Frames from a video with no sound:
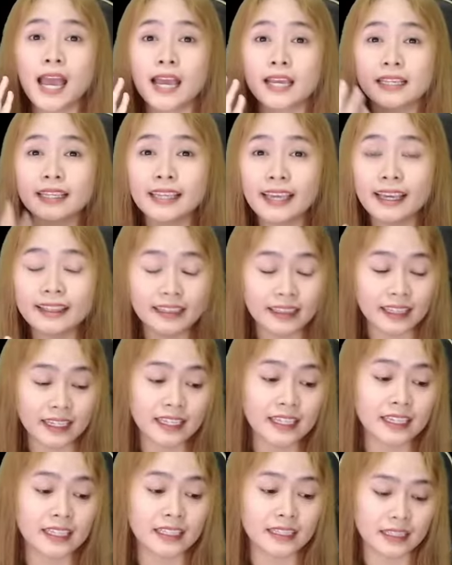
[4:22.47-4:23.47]
get
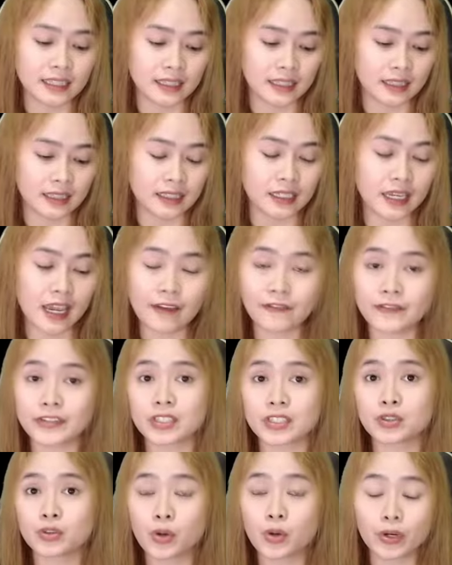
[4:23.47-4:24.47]
in the
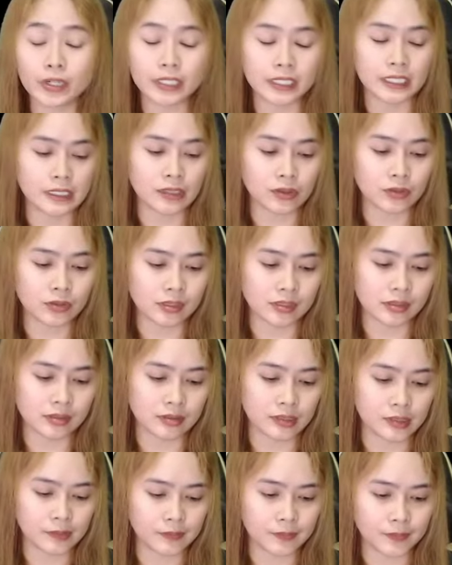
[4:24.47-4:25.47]
FX core
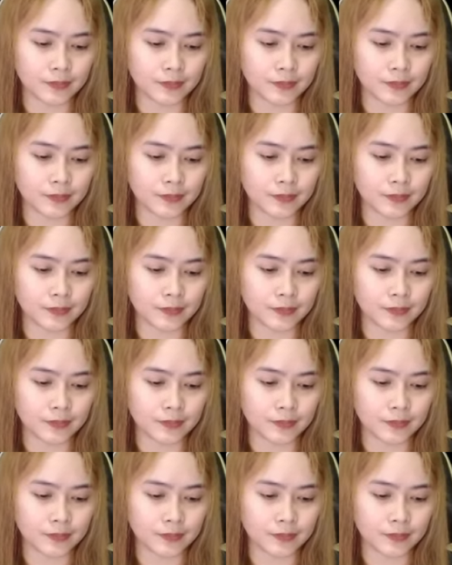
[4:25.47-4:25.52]
ecosystem.